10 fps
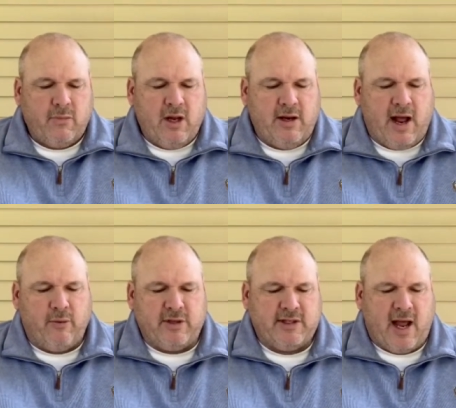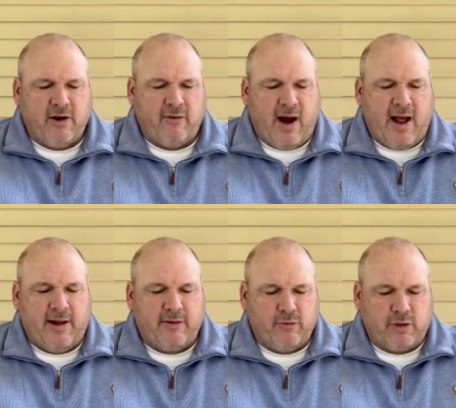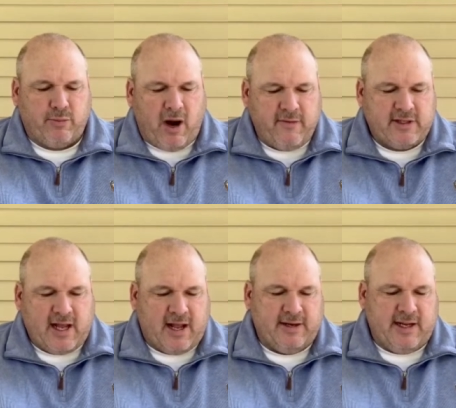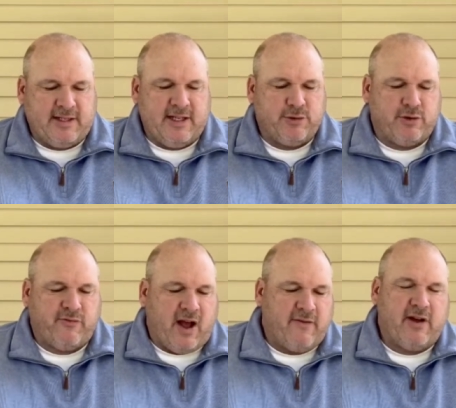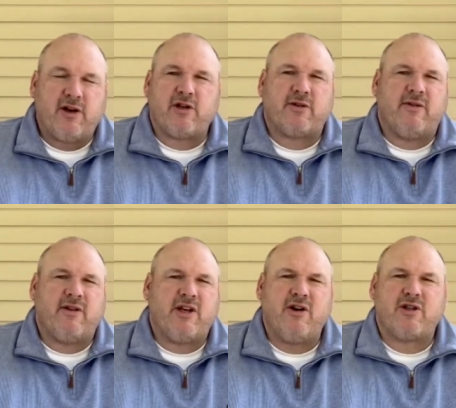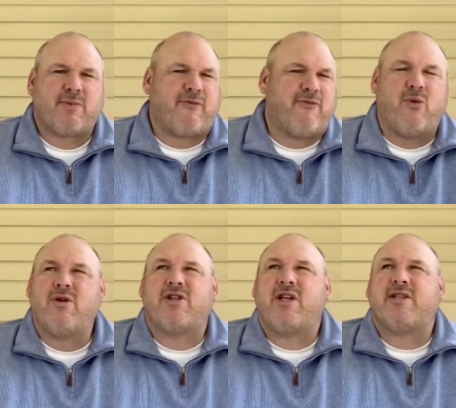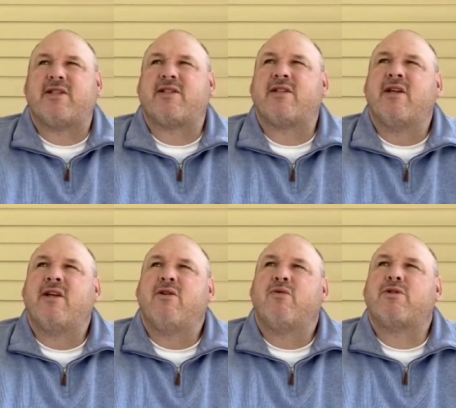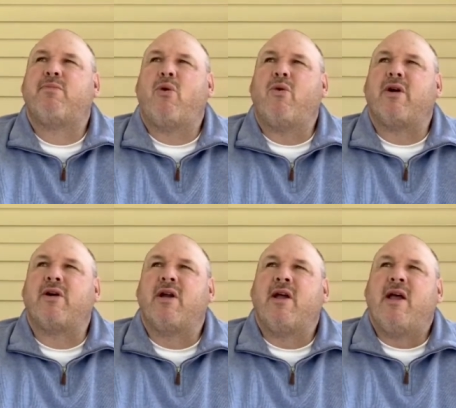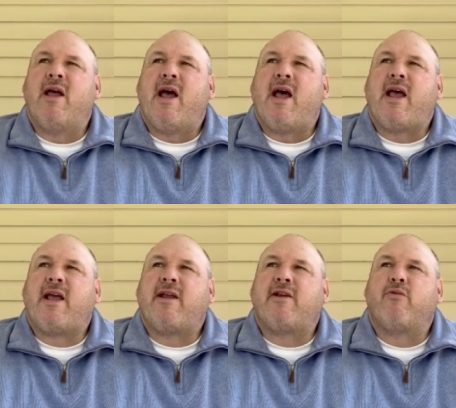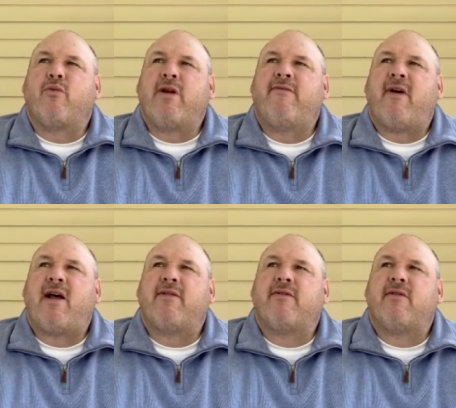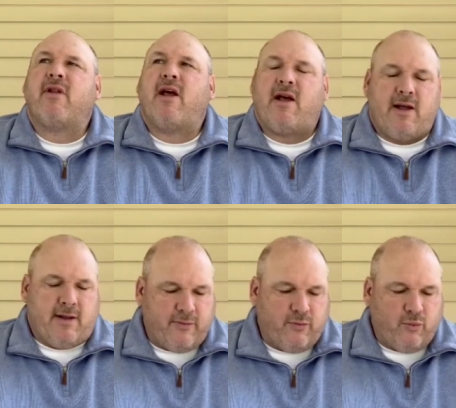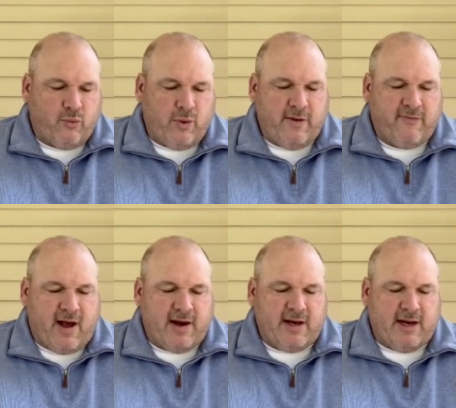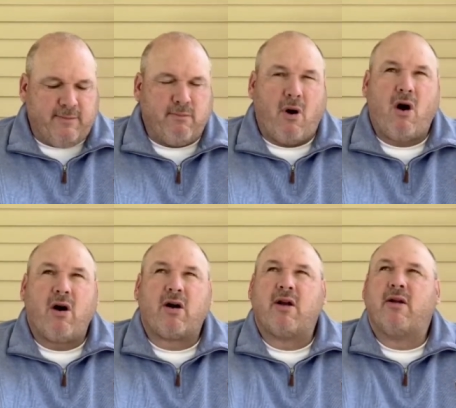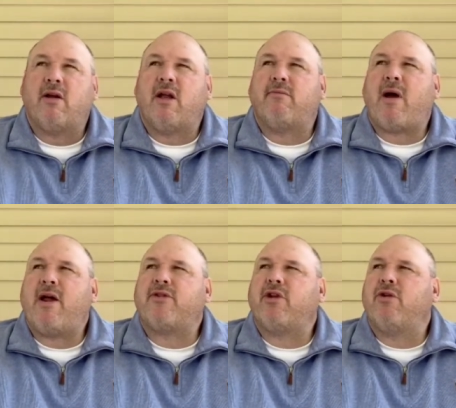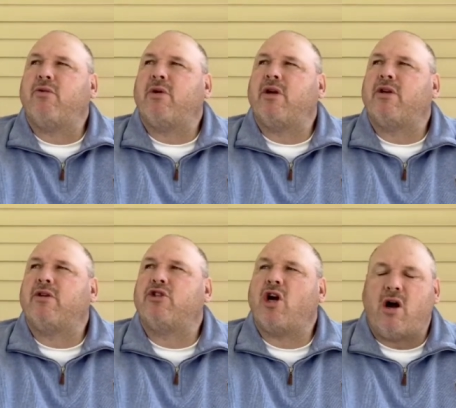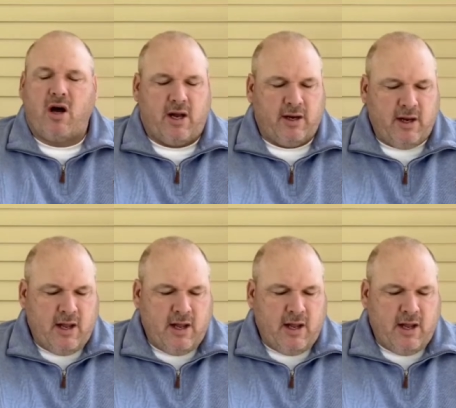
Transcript: Now, when Zechariah was prophesying this, this was 500 years before Jesus was born. And we find, uh, we find it in Mark and Matthew and John